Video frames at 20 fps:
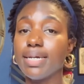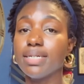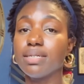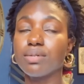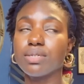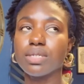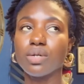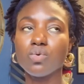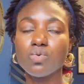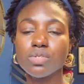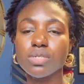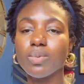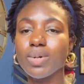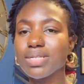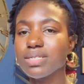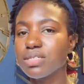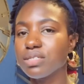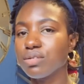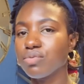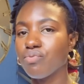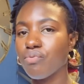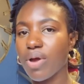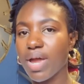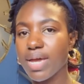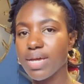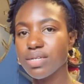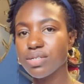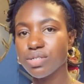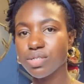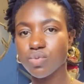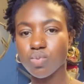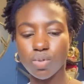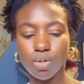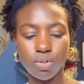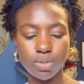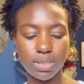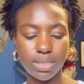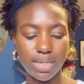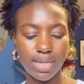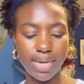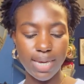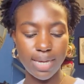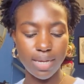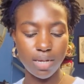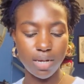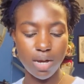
because I also went to the Range as well to get